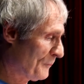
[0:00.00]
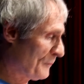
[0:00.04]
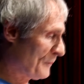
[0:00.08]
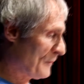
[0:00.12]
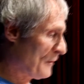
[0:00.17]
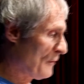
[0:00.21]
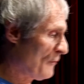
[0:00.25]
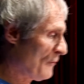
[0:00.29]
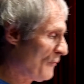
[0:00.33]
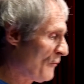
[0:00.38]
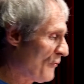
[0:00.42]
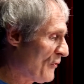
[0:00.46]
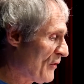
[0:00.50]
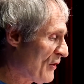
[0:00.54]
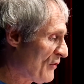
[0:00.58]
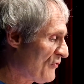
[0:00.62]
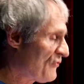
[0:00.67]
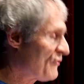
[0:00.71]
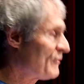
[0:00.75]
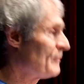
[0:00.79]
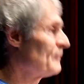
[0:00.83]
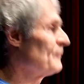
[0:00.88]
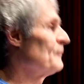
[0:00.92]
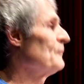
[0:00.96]
for
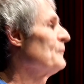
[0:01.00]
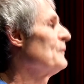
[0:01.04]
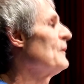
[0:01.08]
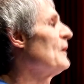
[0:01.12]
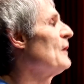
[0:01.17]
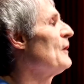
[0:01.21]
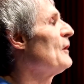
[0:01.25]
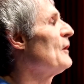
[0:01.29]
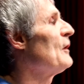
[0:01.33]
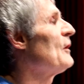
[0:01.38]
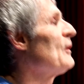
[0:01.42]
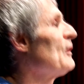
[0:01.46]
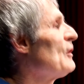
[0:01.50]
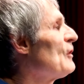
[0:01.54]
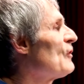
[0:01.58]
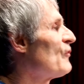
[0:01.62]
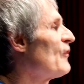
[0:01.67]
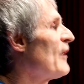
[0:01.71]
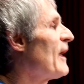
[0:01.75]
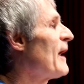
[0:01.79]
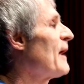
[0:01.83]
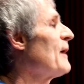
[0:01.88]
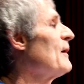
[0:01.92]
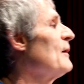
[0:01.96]
this, is
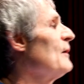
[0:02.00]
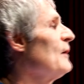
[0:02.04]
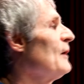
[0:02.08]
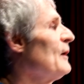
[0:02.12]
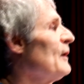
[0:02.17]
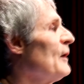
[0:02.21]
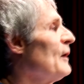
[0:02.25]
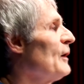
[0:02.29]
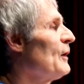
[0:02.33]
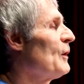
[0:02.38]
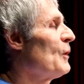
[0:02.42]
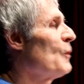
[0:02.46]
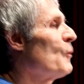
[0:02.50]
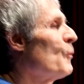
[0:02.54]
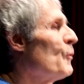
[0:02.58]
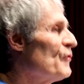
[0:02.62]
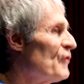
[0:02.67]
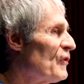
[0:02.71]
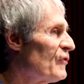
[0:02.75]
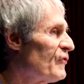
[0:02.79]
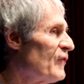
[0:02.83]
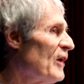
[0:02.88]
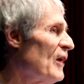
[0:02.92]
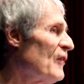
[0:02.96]
that when this
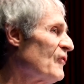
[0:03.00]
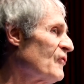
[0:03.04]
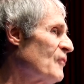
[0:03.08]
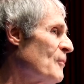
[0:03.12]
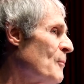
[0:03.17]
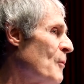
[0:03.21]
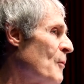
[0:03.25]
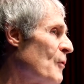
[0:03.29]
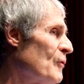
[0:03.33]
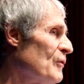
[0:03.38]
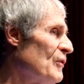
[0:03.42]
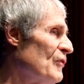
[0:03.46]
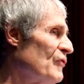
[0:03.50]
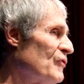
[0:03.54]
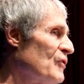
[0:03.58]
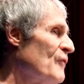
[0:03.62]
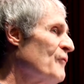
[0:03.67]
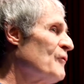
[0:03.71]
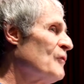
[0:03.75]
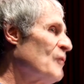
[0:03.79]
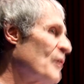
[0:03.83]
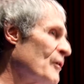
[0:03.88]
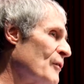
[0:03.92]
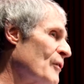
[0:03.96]
testimony is given
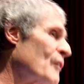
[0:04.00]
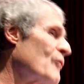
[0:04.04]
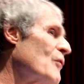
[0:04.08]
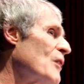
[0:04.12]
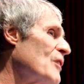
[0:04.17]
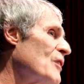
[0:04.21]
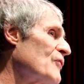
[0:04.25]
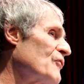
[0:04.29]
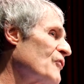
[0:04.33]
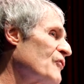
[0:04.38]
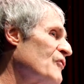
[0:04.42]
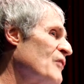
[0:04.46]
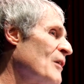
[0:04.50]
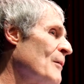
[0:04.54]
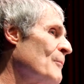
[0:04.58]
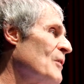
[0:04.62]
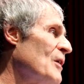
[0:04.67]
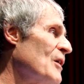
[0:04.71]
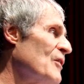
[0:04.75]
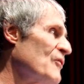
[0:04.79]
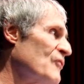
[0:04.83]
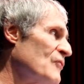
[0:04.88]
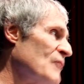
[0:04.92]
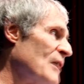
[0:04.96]
under
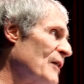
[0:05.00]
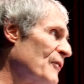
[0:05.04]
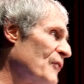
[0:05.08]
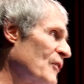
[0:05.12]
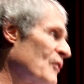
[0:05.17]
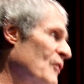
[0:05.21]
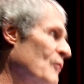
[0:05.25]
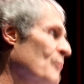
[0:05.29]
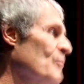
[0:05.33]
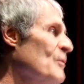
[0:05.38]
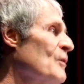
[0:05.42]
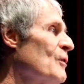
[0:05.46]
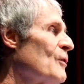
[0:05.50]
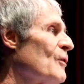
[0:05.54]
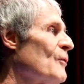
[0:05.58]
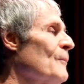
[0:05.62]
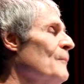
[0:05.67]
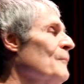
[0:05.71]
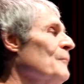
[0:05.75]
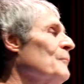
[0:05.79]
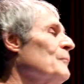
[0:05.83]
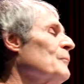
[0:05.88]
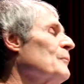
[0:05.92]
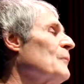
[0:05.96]
cross-examination at the committal,
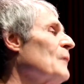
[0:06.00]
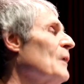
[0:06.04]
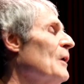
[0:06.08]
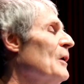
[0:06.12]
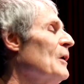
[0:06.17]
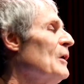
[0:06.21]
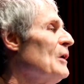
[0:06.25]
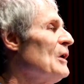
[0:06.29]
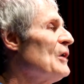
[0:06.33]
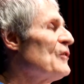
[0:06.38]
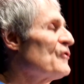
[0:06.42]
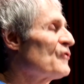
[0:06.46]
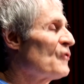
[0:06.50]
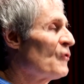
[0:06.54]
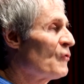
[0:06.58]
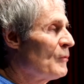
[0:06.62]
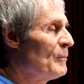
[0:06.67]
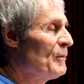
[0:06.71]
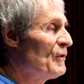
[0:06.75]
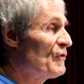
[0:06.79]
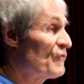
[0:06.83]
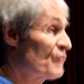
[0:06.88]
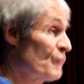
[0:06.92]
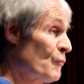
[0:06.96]
it's going to be
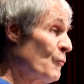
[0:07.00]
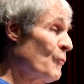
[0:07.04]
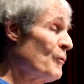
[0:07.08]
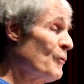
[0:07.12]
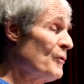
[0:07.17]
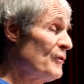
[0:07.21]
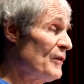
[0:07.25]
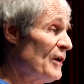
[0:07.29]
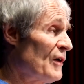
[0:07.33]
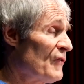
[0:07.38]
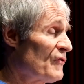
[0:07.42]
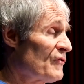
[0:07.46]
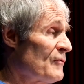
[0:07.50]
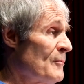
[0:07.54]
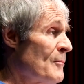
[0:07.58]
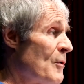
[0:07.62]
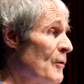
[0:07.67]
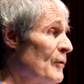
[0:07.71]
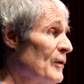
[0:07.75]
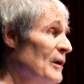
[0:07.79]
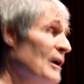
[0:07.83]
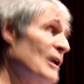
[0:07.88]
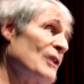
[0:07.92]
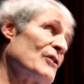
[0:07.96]
sworn
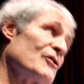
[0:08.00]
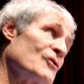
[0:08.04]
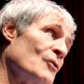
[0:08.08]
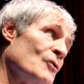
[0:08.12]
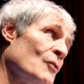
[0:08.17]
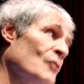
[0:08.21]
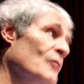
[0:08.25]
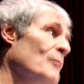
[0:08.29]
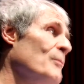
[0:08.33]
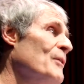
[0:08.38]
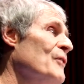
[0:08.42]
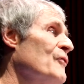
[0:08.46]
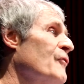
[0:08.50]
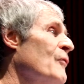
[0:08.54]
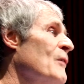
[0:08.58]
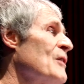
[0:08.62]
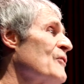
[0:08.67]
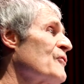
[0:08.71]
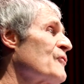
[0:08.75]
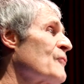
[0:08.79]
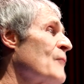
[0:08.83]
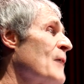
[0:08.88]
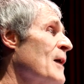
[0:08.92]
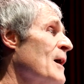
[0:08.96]
testimony and it's going to be
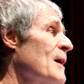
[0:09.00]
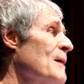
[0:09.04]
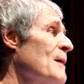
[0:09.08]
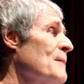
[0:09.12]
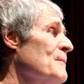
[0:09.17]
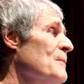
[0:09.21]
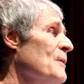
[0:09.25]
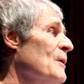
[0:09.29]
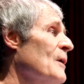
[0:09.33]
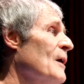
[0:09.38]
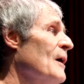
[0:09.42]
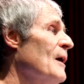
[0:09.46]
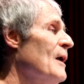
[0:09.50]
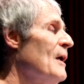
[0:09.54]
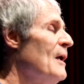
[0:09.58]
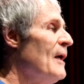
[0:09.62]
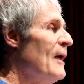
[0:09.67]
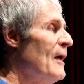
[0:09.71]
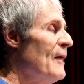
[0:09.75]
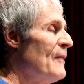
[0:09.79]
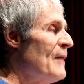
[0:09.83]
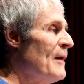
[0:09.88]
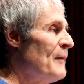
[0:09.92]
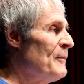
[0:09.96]
transcribed.
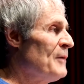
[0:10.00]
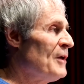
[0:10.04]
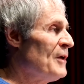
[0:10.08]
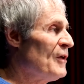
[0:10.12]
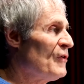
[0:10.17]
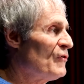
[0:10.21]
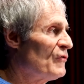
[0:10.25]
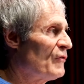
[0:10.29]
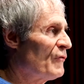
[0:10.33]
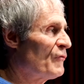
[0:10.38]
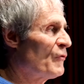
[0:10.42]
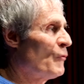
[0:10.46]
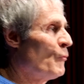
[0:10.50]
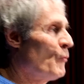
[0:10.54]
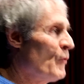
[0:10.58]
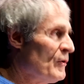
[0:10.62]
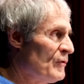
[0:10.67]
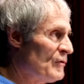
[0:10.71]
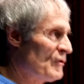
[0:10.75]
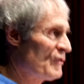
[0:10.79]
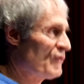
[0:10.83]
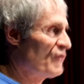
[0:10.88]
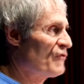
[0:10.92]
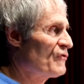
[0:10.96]
And that means if the
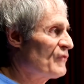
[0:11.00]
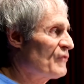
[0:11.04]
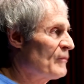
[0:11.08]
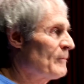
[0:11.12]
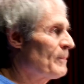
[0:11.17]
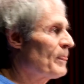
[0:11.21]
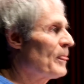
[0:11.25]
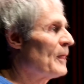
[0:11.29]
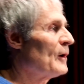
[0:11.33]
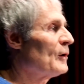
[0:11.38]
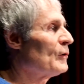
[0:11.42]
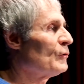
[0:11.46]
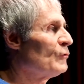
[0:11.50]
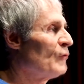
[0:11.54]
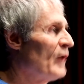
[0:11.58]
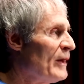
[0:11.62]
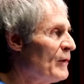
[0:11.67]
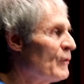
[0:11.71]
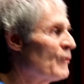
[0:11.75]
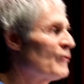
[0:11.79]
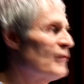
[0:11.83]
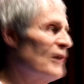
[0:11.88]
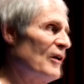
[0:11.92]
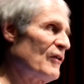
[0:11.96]
witness later
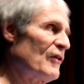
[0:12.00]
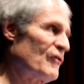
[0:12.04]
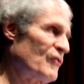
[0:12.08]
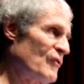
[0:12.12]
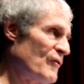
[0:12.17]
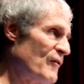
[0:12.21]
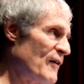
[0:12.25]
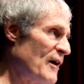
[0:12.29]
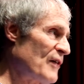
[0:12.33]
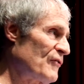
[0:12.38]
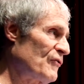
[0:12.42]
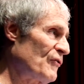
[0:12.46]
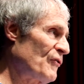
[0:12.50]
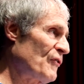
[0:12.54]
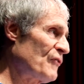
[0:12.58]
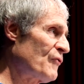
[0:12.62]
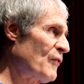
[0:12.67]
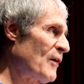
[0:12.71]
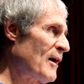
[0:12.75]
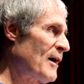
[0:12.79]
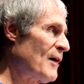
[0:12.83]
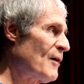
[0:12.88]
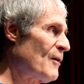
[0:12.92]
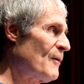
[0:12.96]
testifies at the
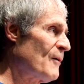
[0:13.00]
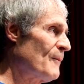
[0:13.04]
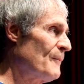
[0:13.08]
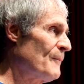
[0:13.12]
trial